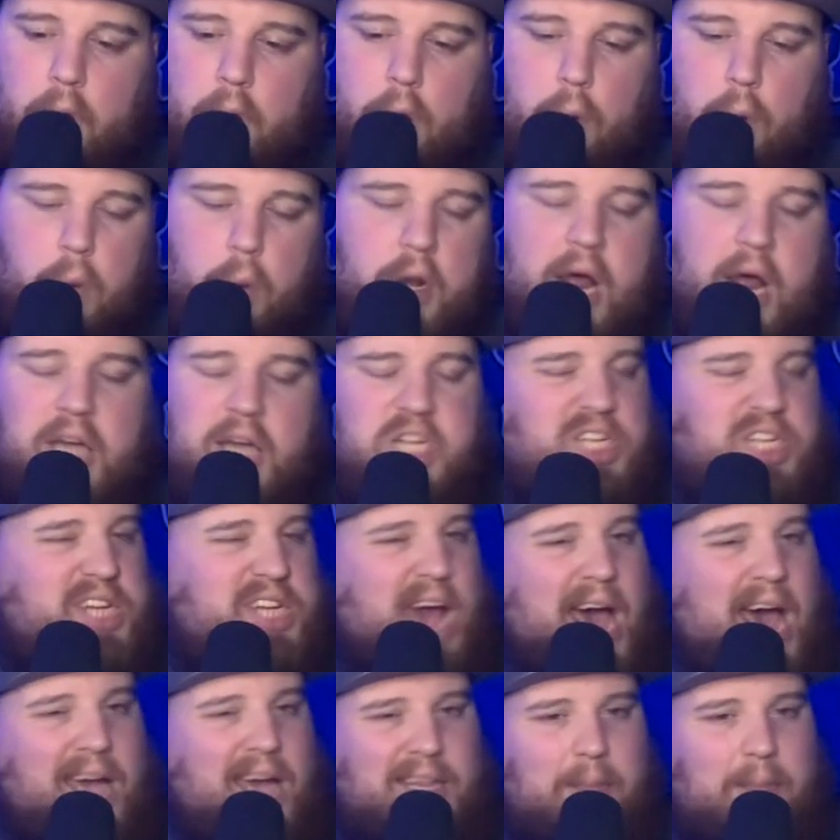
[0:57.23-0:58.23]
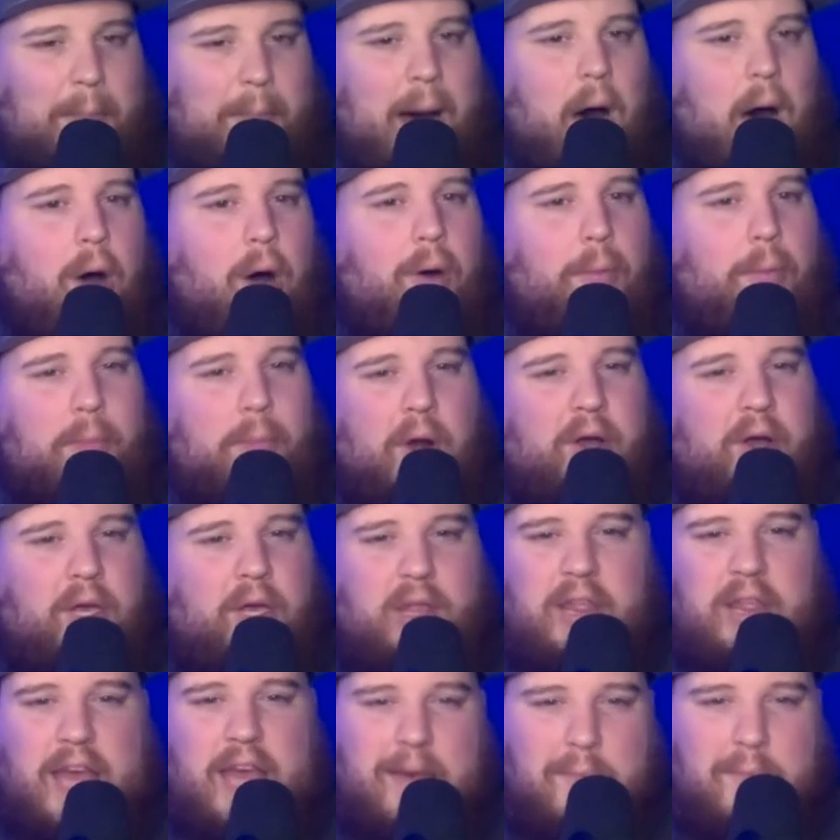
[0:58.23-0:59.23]
We're not shocked about
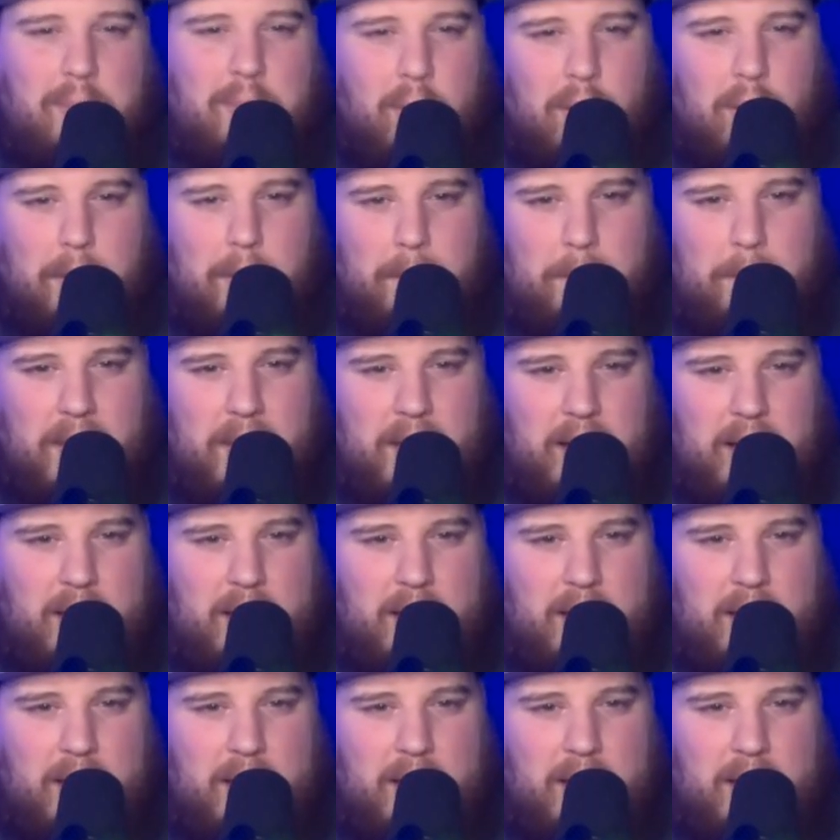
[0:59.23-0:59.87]
Marcus Davenport being